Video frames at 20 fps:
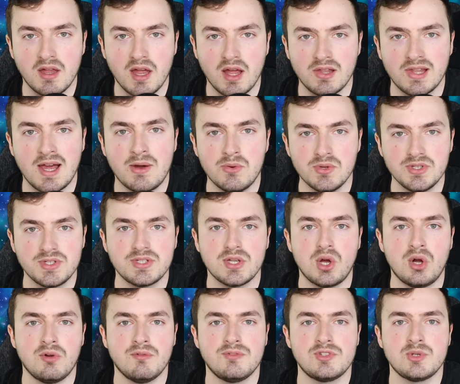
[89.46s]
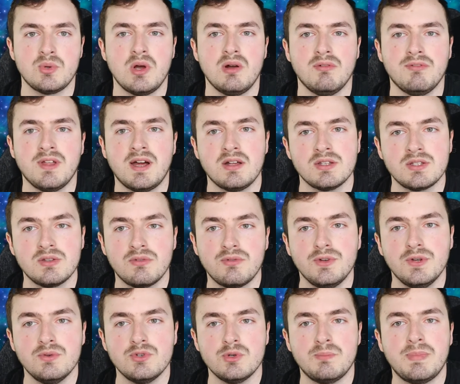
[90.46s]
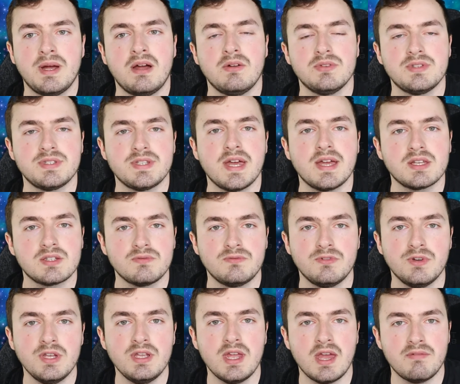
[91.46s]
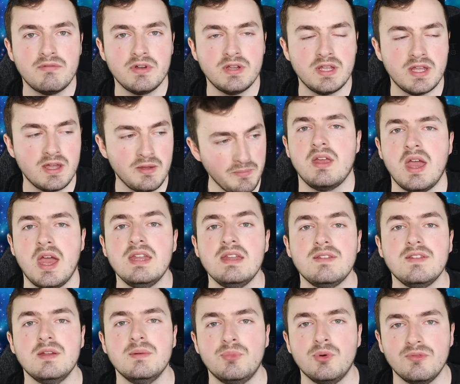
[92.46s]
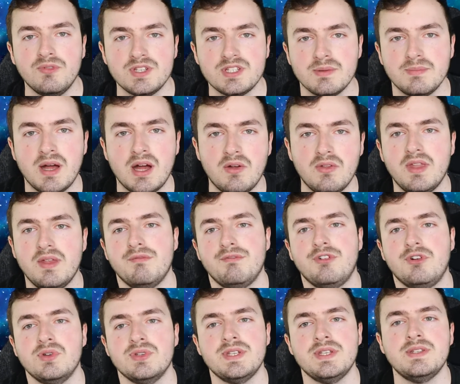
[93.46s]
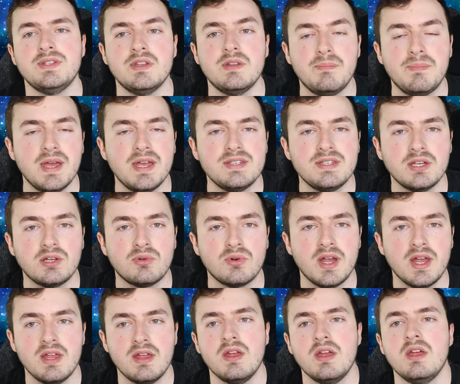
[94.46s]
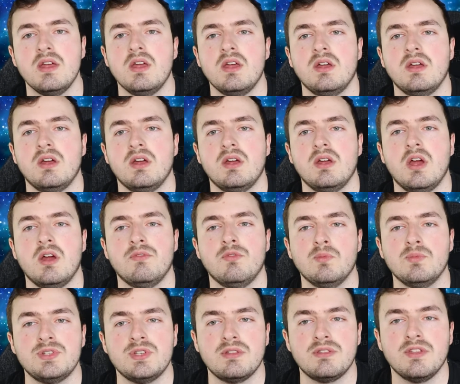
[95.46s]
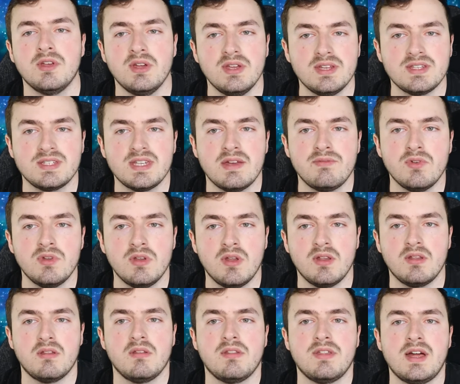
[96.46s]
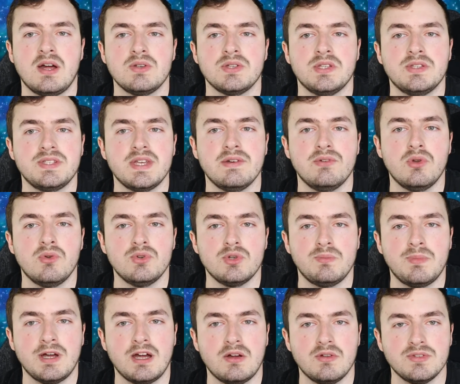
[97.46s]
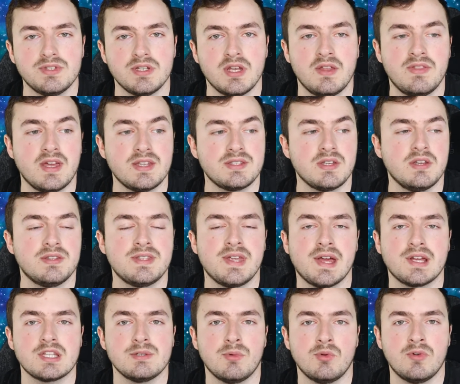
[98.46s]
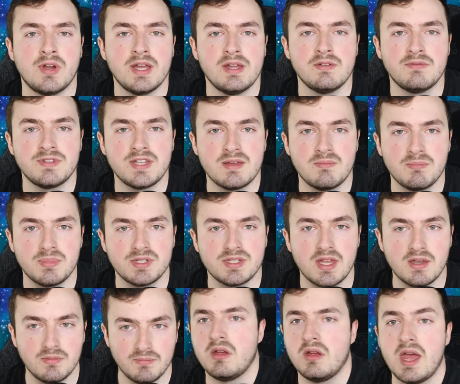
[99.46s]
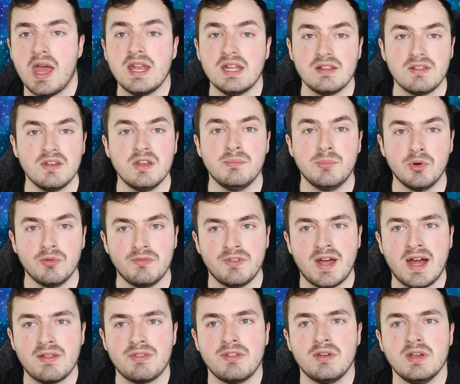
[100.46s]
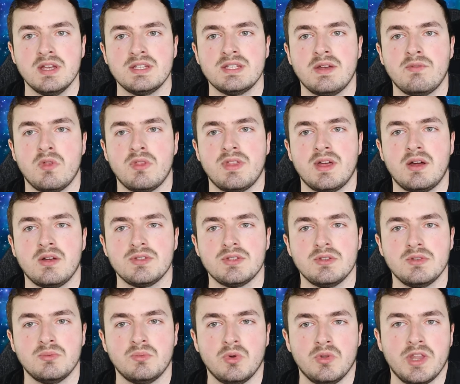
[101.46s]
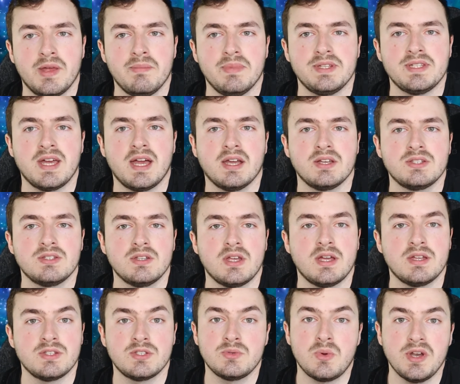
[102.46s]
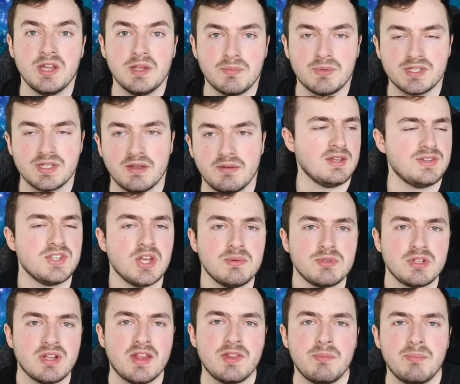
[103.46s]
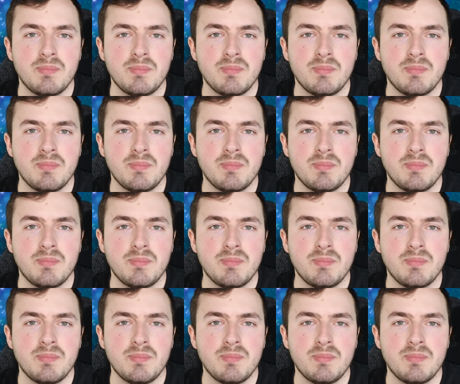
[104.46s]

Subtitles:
allowance of £12,300 tax-free every year. Anything above this amount then falls into the basic rate of up to £37,700, and that's at a taxable rate of 10%. Anything above that, £37,000, will then be taxed as 20%. In terms of like